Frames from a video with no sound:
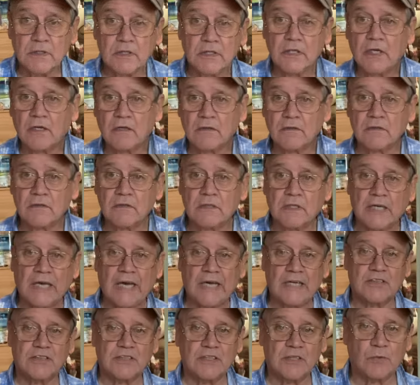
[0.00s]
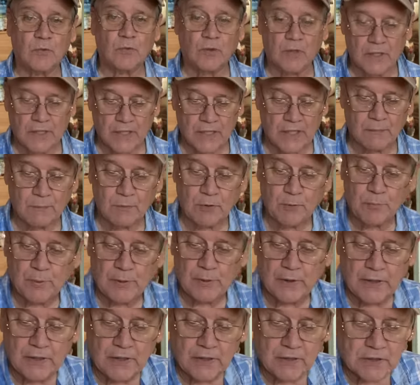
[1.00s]
Y'all can kind of see what I got on my
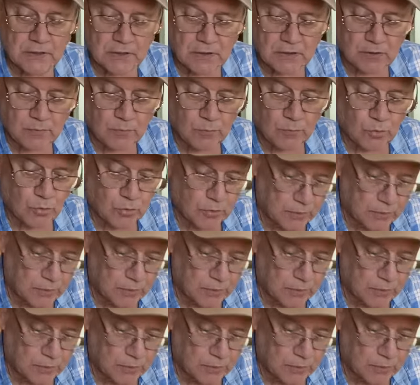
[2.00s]
plate. I'll show you more